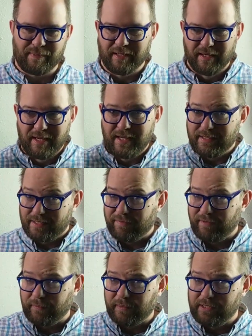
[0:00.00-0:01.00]
but
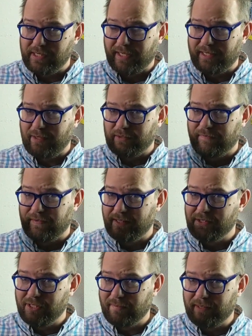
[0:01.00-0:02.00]
definitely worth checking out to
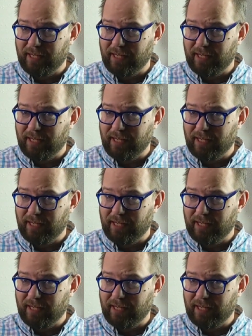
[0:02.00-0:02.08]
find cheap